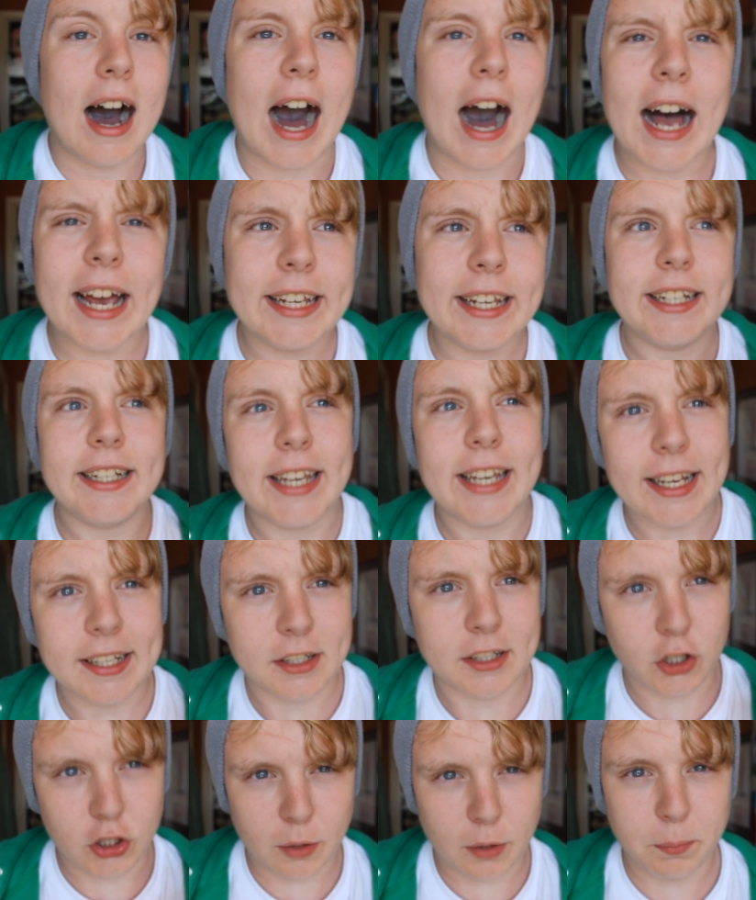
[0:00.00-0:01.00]
I
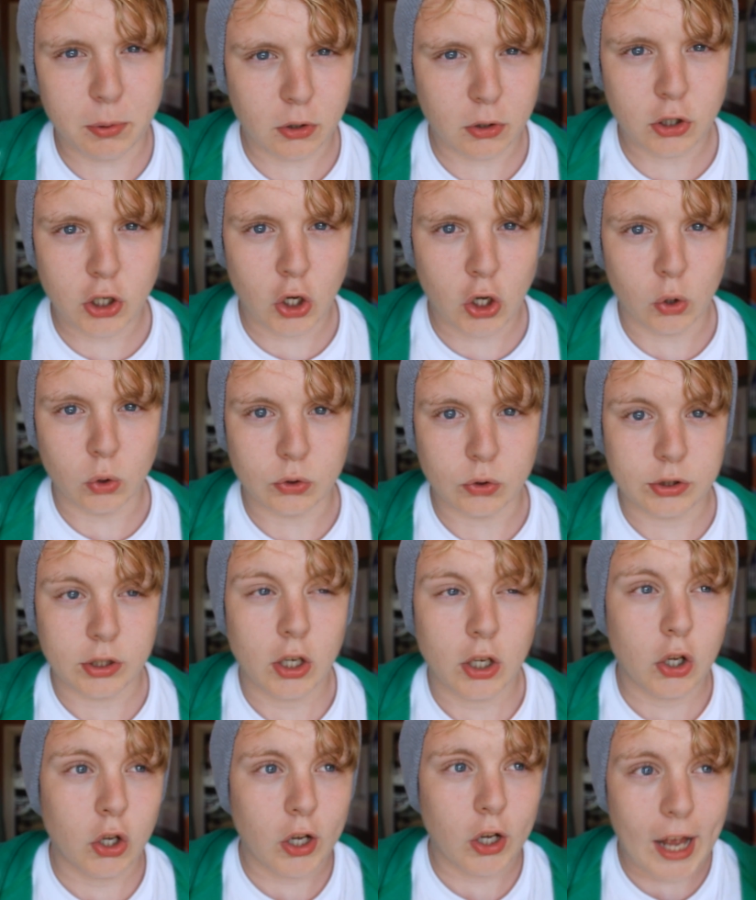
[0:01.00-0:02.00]
kissed a couple of girls
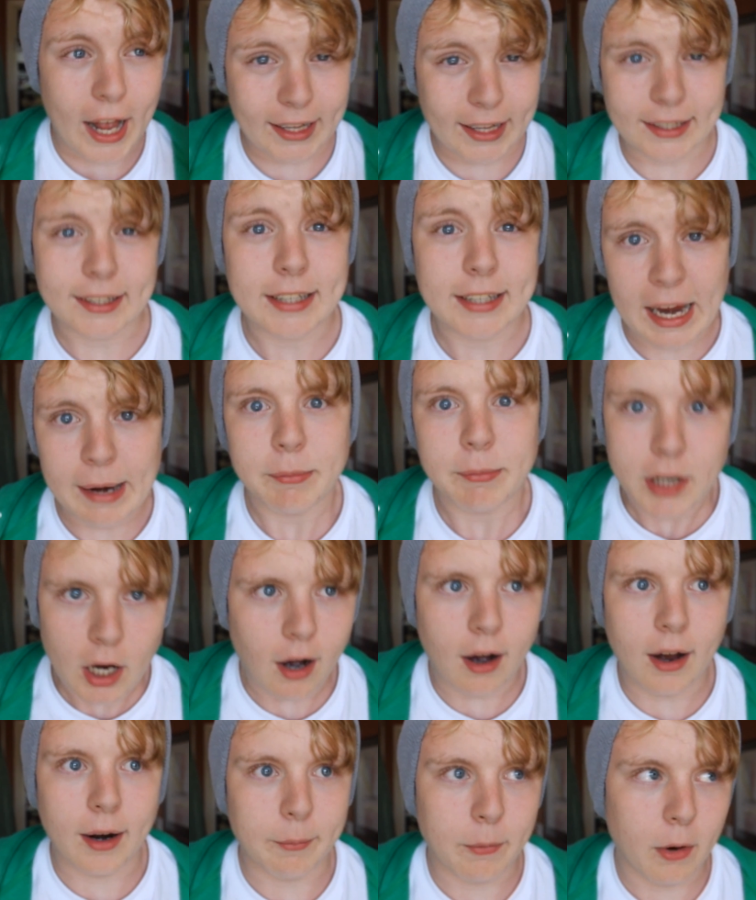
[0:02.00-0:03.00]
at the same
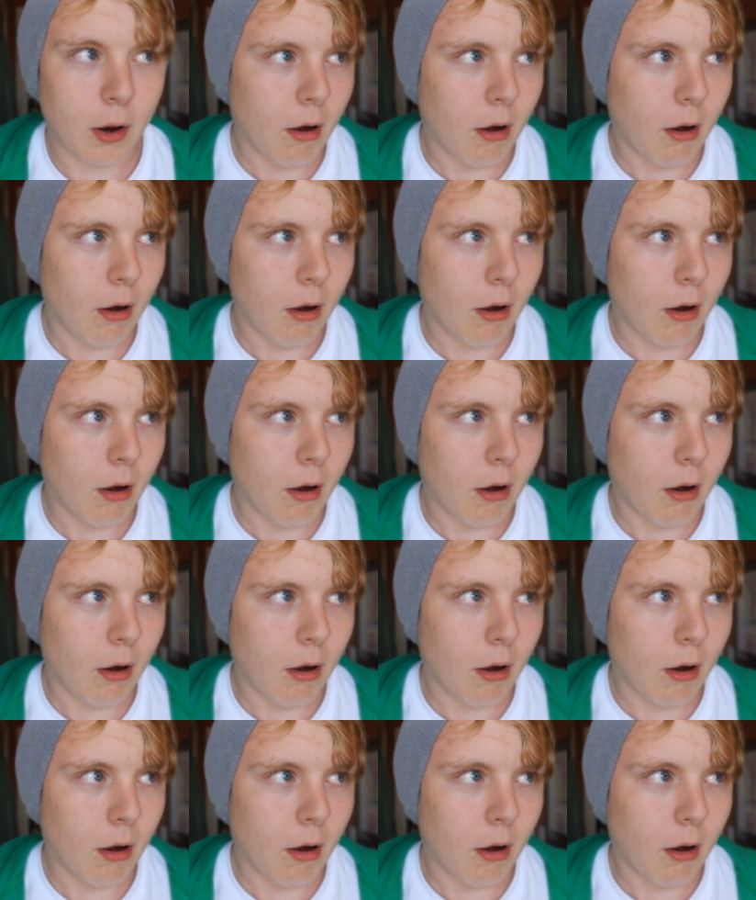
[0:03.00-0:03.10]
time.